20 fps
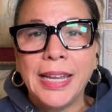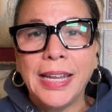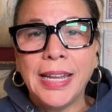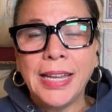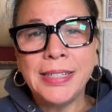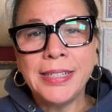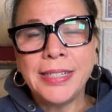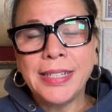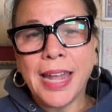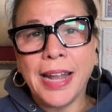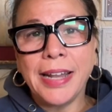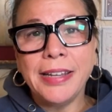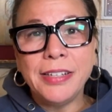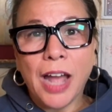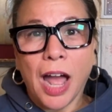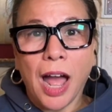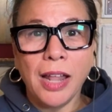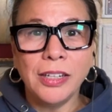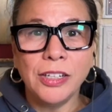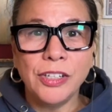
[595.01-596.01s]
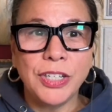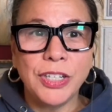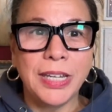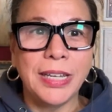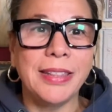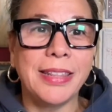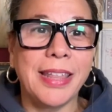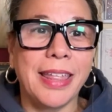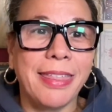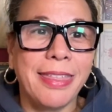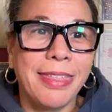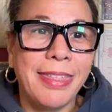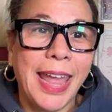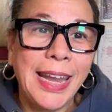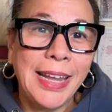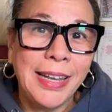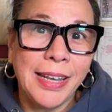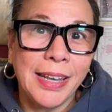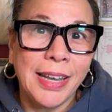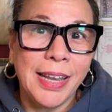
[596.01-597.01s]
In Scientology, the
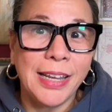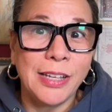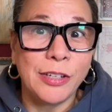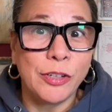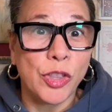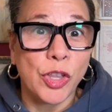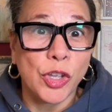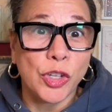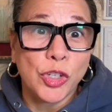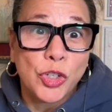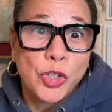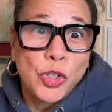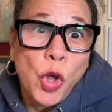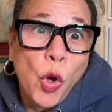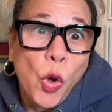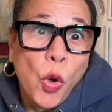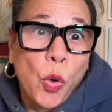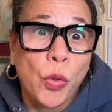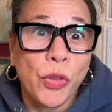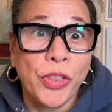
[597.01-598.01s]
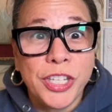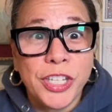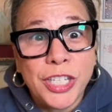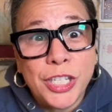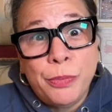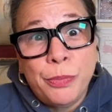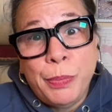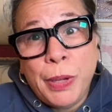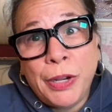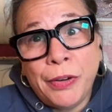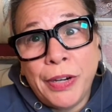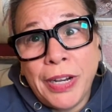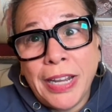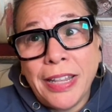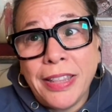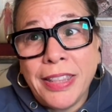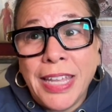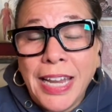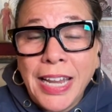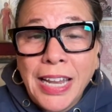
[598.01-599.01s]
Thetan is the soul, the
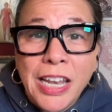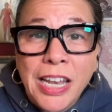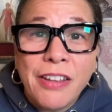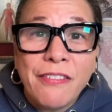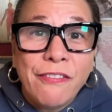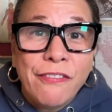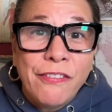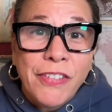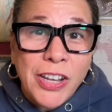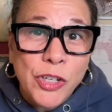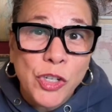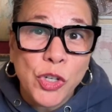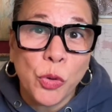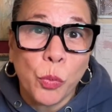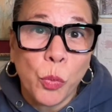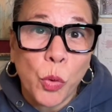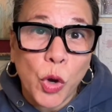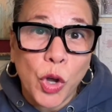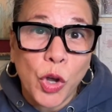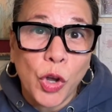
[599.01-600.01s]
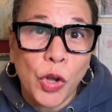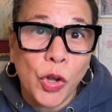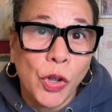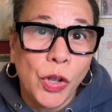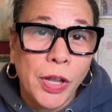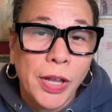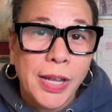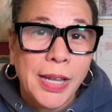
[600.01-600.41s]
spirit, the individual